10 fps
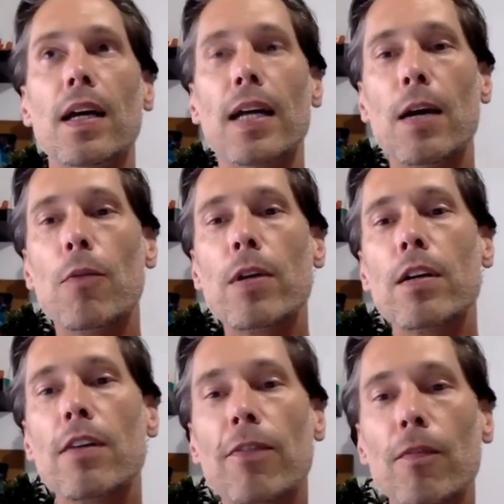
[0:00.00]
And I wonder
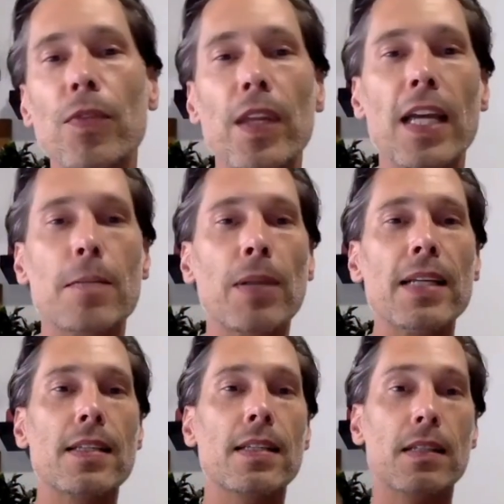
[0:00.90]
if as
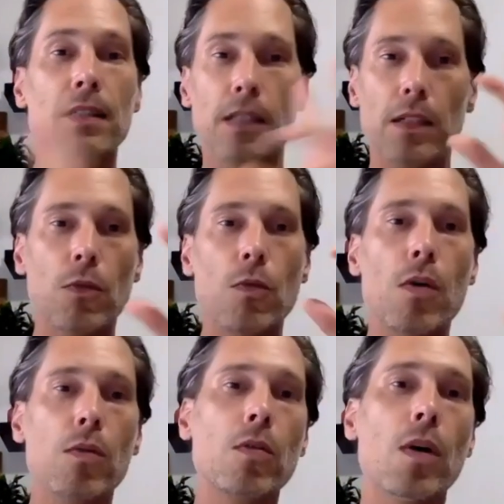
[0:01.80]
places,
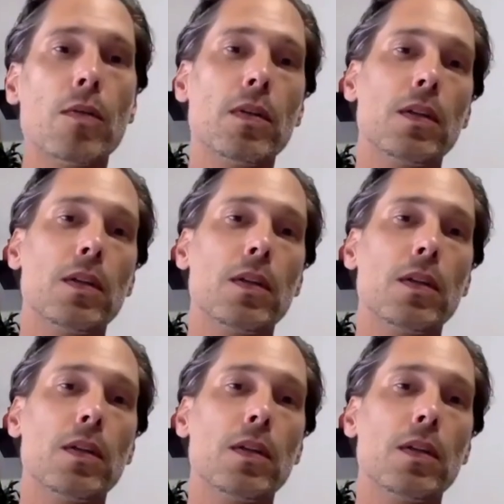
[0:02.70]
quote unquote,